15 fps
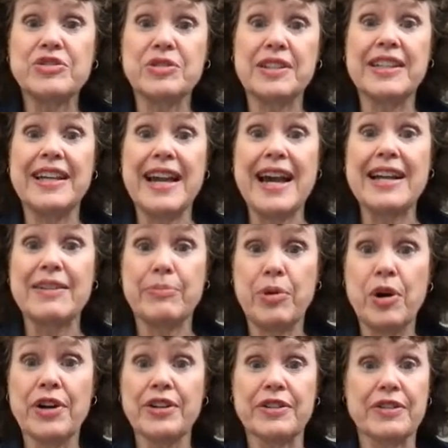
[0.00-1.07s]
he had a
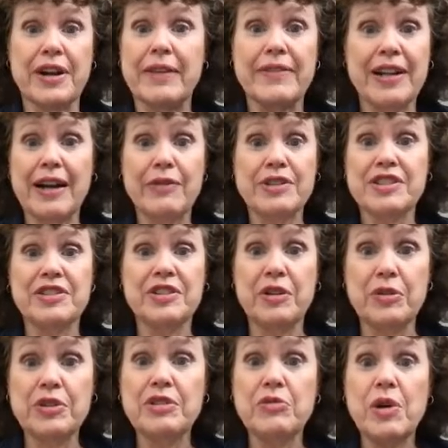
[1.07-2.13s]
partner. I mean, I wasn't the
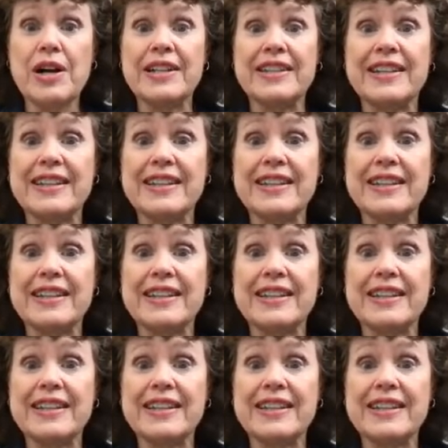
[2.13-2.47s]
only one.